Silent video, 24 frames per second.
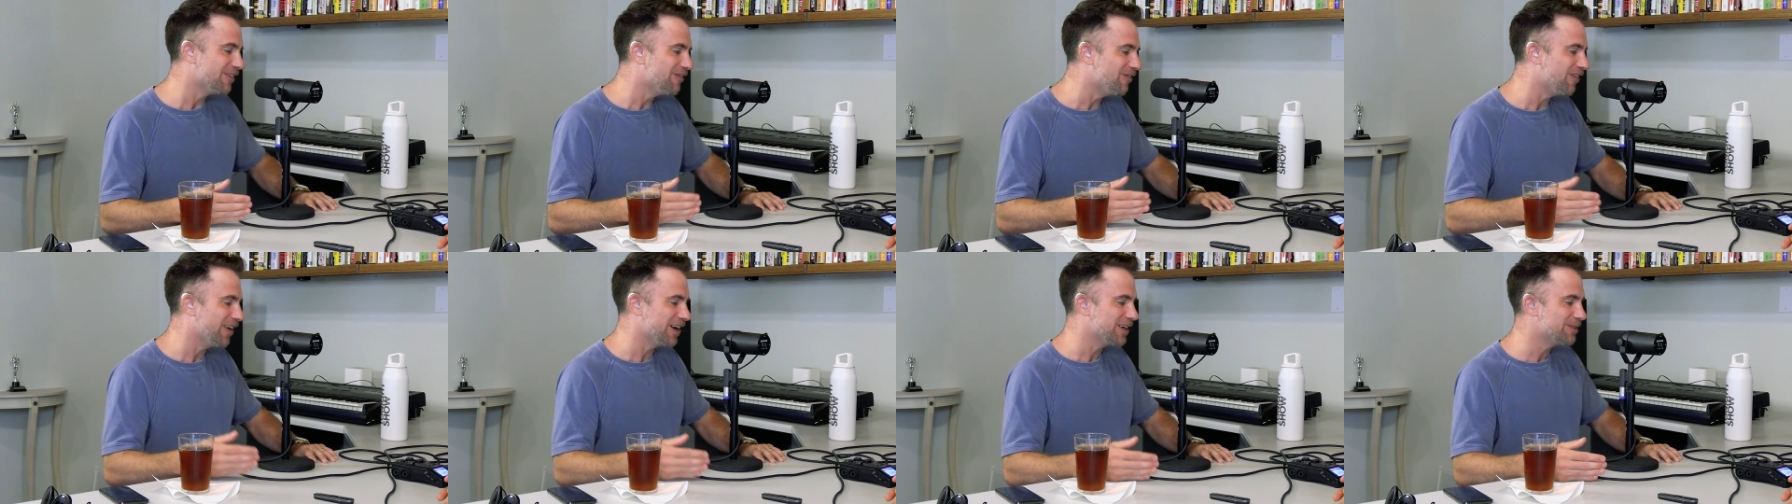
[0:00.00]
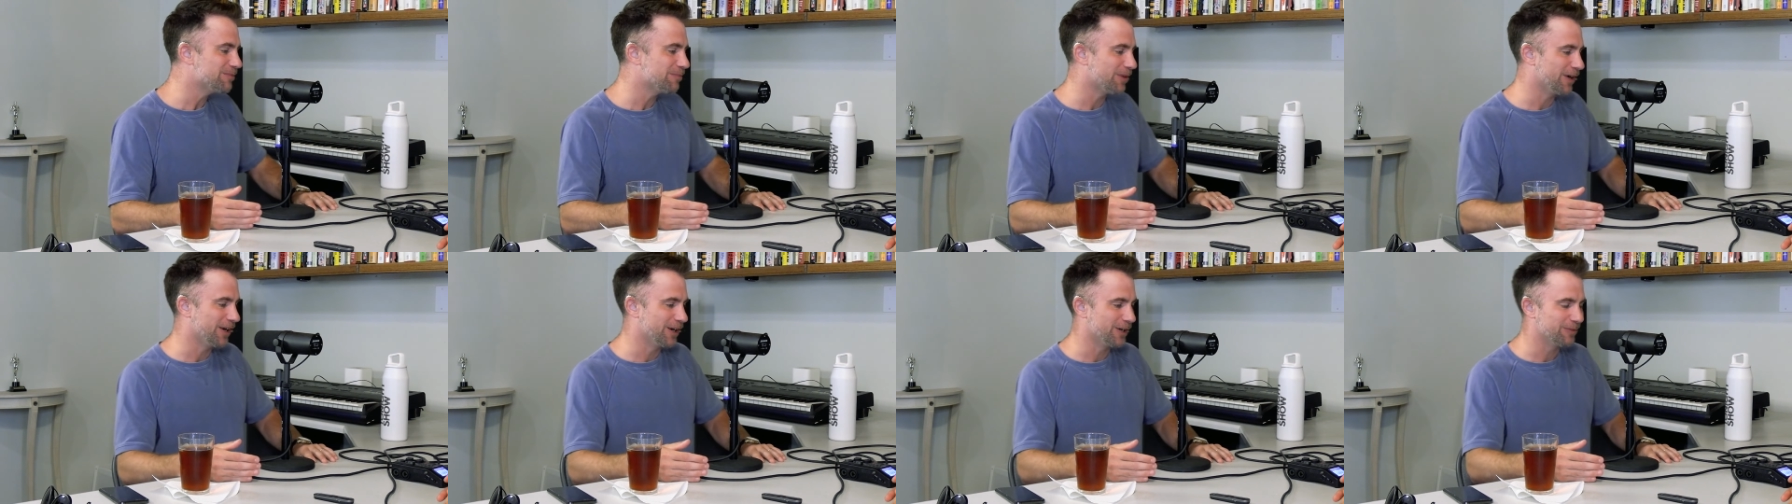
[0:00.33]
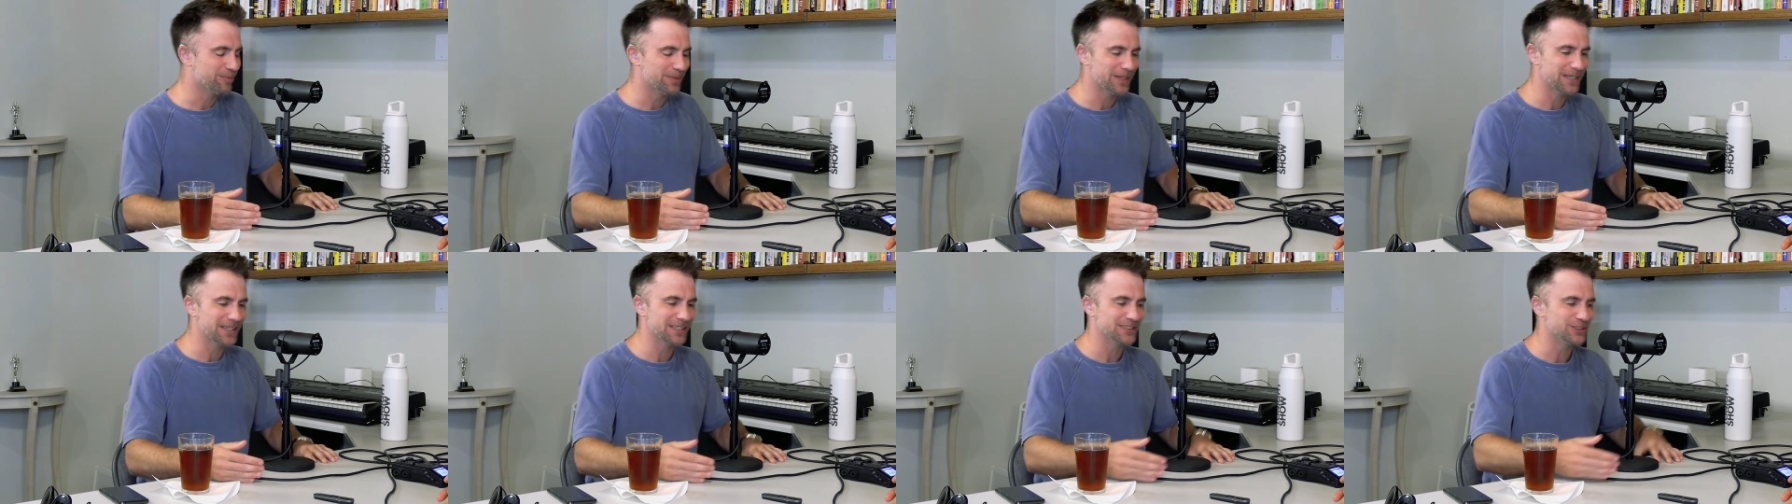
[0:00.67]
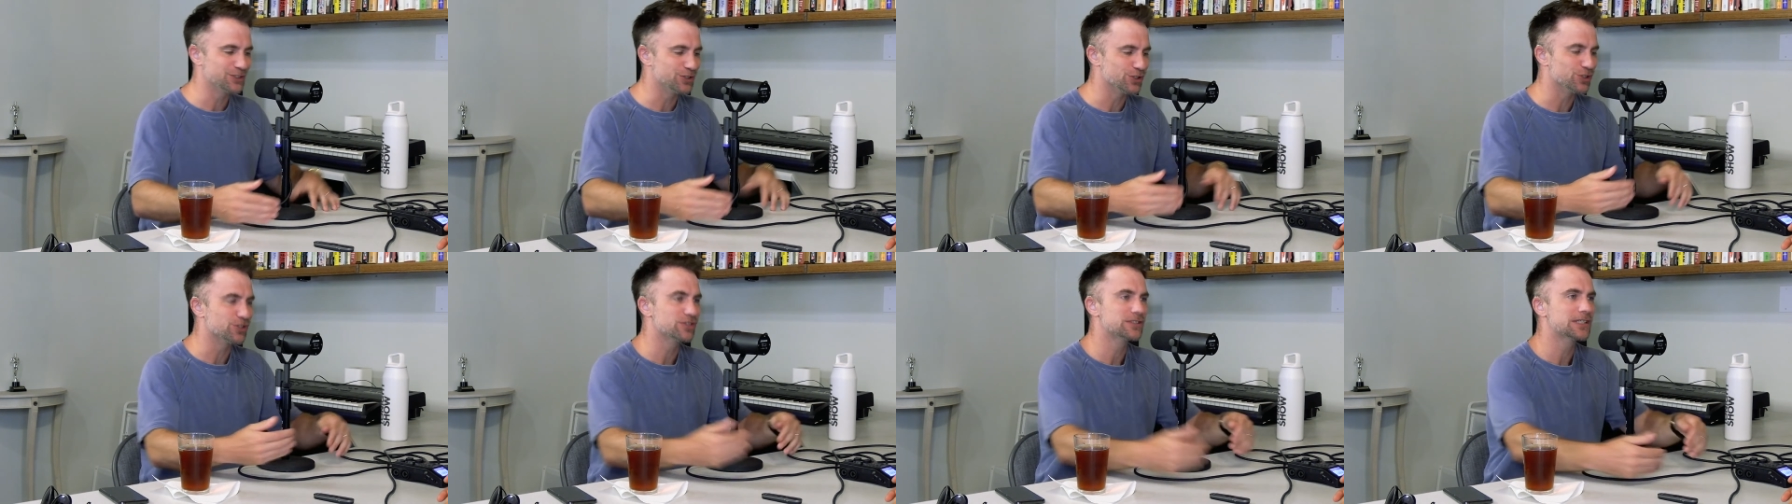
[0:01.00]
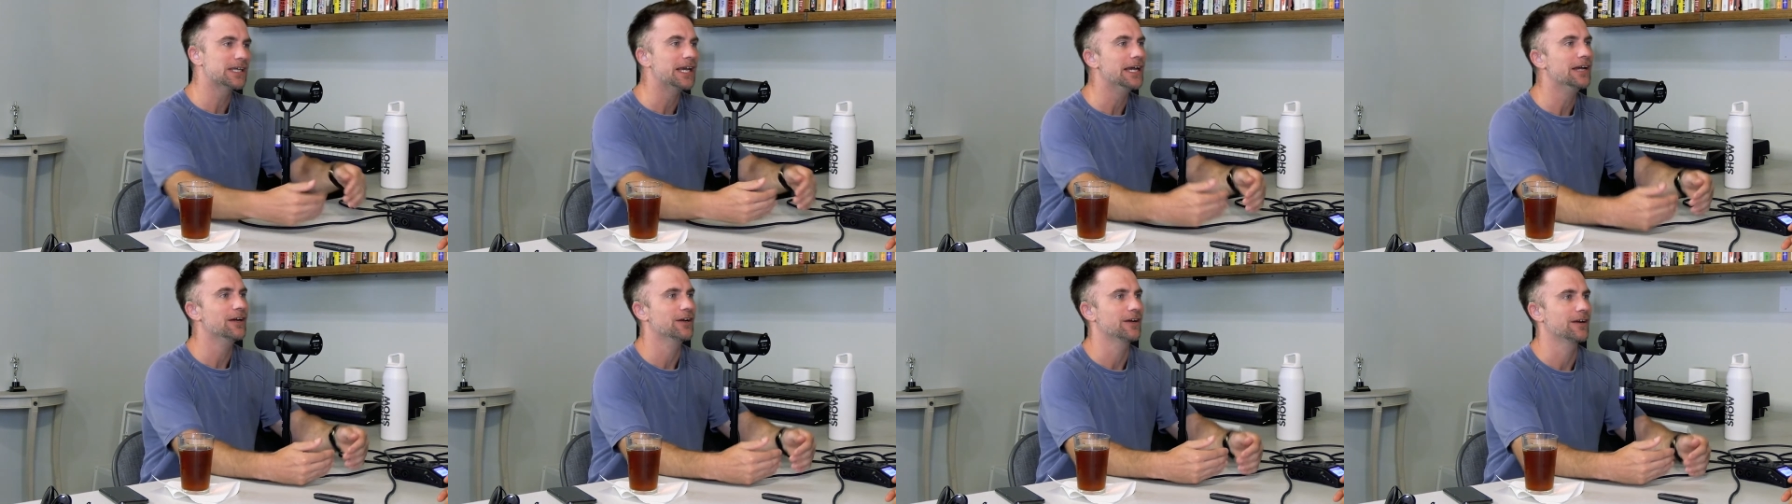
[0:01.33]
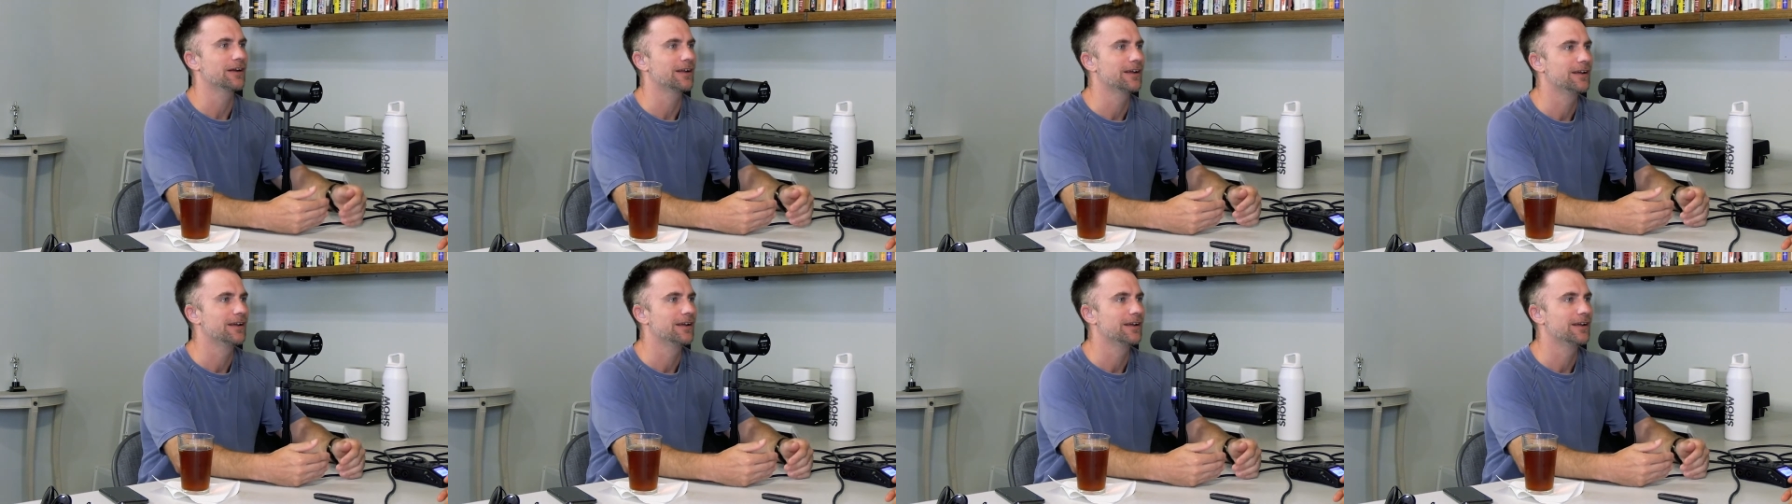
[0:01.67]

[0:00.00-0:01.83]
fun part because you're scared.